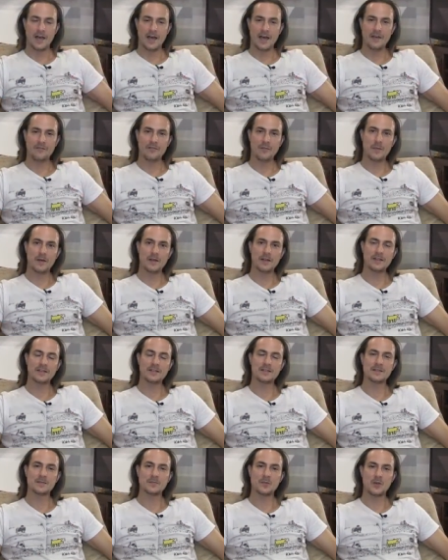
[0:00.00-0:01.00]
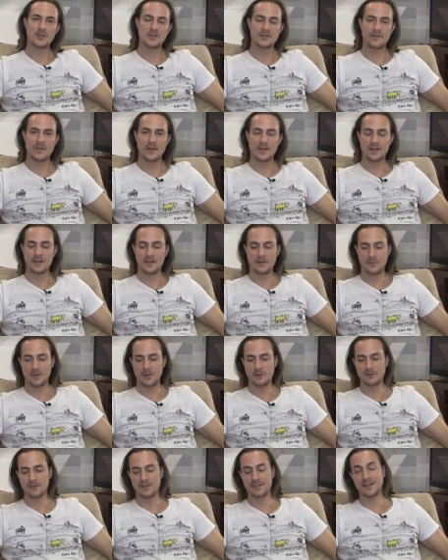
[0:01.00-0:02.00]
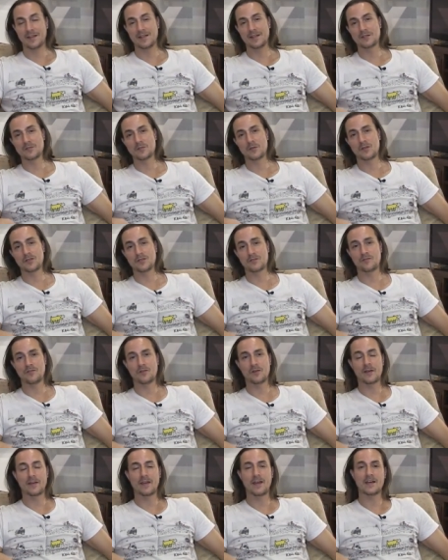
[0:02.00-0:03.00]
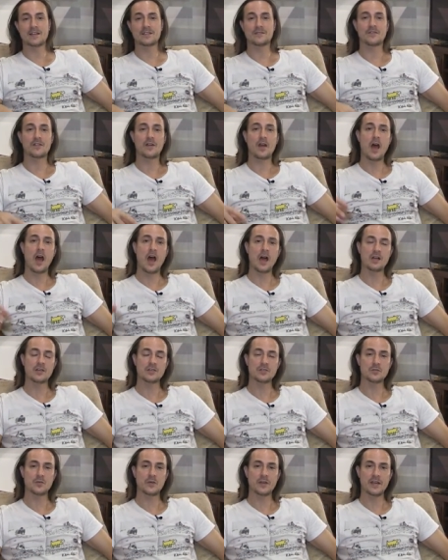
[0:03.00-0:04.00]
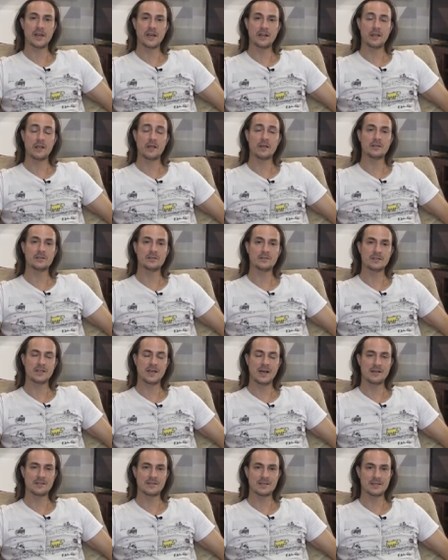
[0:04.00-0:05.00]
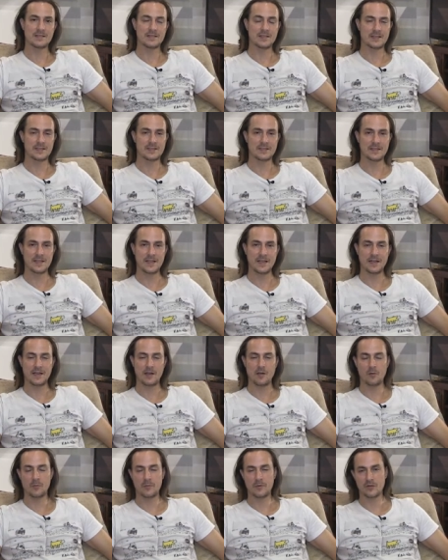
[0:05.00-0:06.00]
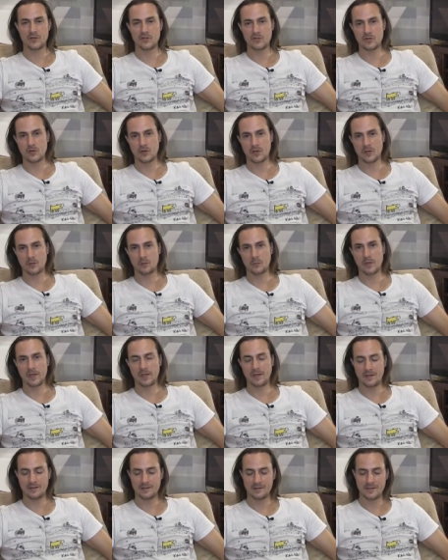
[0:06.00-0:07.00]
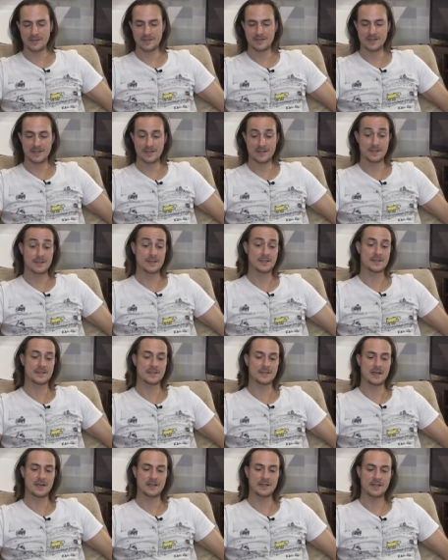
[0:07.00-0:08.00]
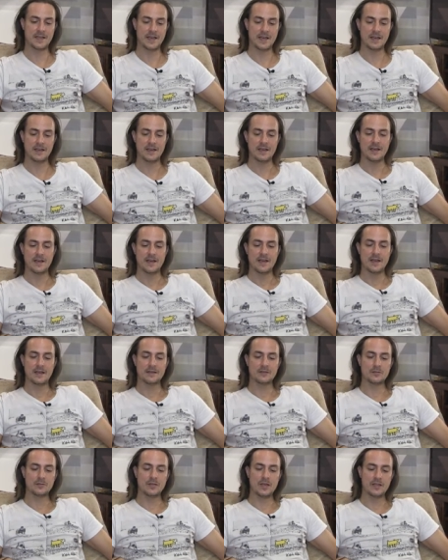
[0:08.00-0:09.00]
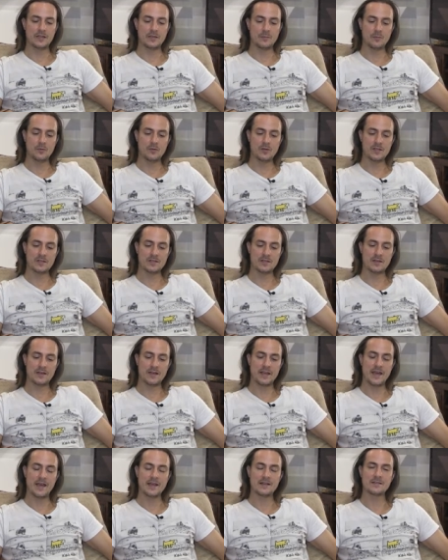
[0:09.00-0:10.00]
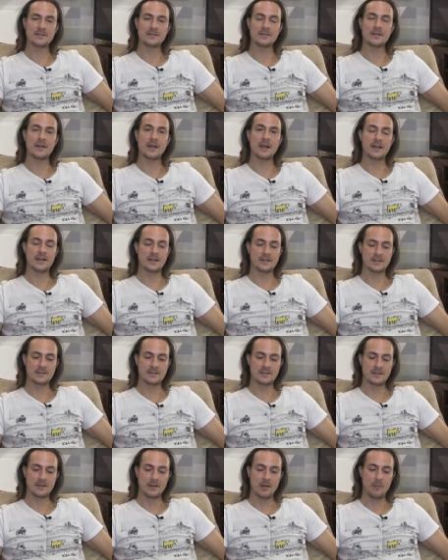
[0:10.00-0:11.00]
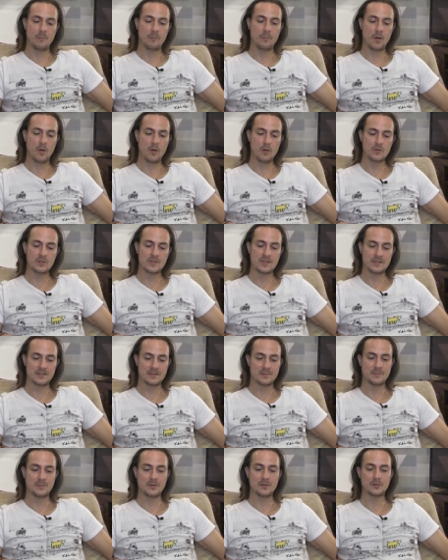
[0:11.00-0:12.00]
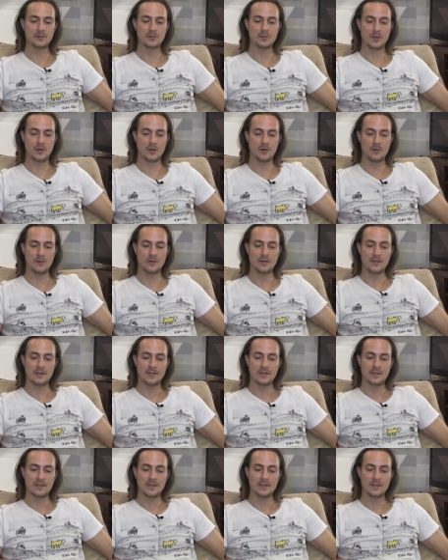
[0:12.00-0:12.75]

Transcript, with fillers: Hi everybody, this is Boaz Fyler and I'm here with the daily astrology forecast for August 28th, 2016. I hope you're enjoying your weekend. This is a Sunday and today the moon is in Cancer and it opposes Pluto.